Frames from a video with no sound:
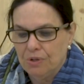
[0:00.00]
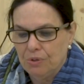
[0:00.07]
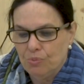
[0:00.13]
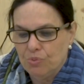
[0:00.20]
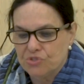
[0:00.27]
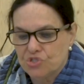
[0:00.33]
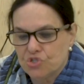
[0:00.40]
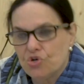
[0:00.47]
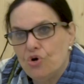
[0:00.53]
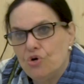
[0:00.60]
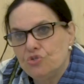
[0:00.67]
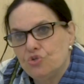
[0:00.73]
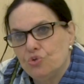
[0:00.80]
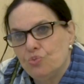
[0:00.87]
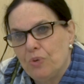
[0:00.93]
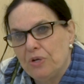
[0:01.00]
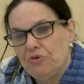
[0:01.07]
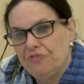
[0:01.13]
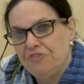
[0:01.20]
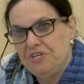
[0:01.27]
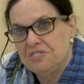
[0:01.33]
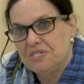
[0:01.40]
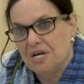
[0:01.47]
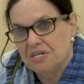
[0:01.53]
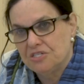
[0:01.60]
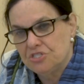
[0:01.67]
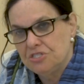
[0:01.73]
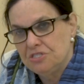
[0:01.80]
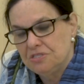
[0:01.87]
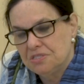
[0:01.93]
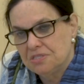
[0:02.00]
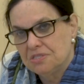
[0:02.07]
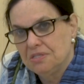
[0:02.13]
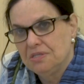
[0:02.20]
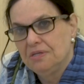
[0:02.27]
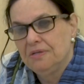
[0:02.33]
was caught on one of these actions